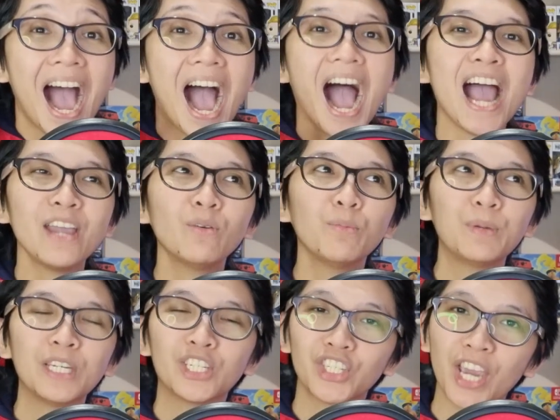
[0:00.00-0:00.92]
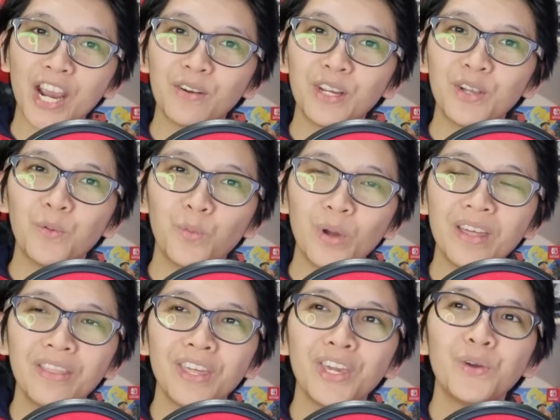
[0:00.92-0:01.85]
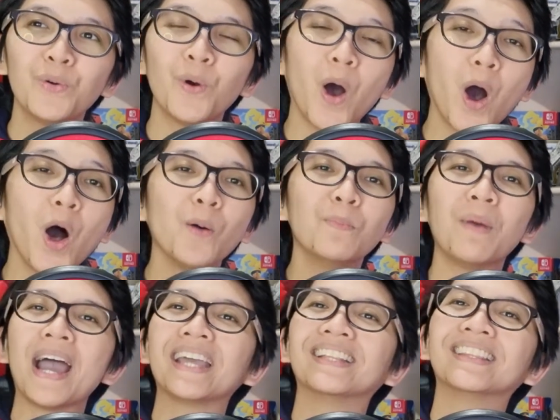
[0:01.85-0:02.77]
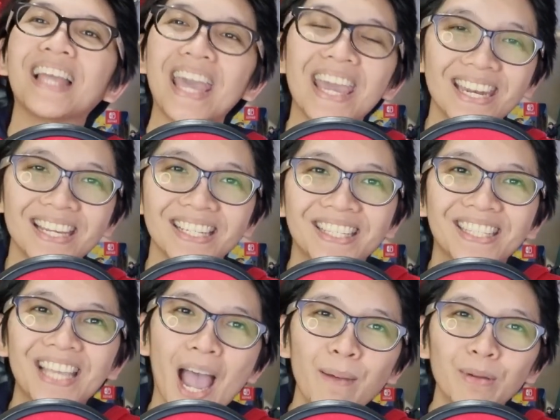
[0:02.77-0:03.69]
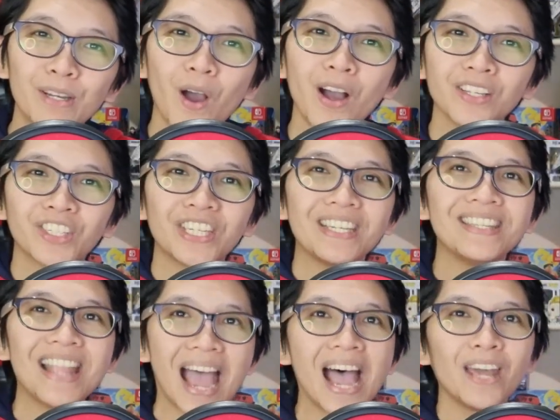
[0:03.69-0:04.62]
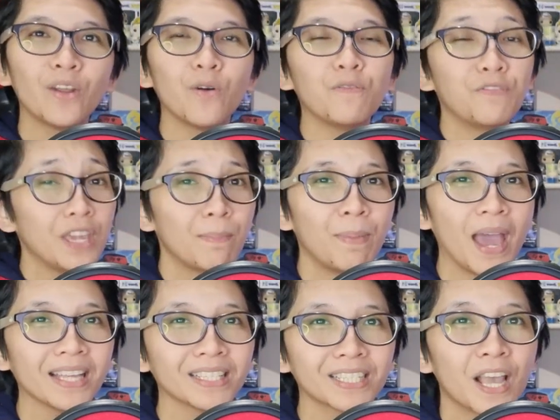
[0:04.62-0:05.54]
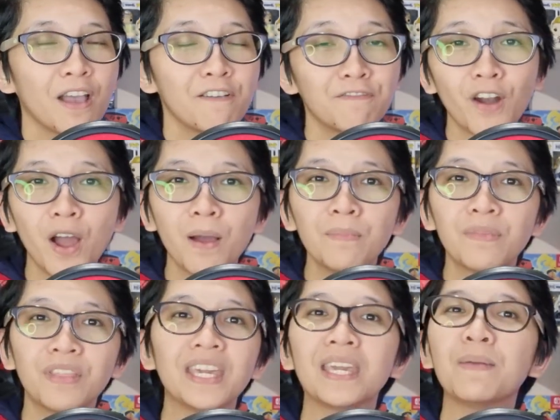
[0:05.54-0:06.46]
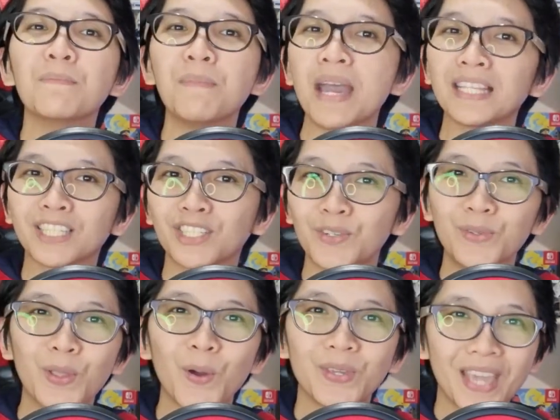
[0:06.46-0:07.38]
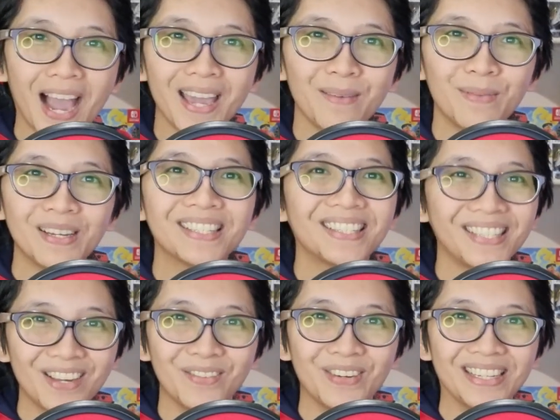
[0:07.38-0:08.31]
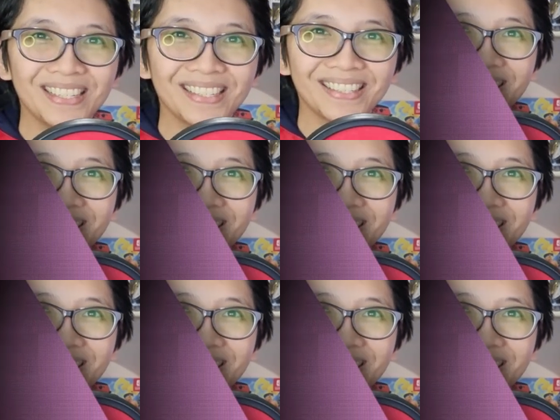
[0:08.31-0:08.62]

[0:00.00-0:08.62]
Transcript: I will be sharing with you all my latest Tamagotchi Nano V-Pets from the Kimetsu no Yaiba series.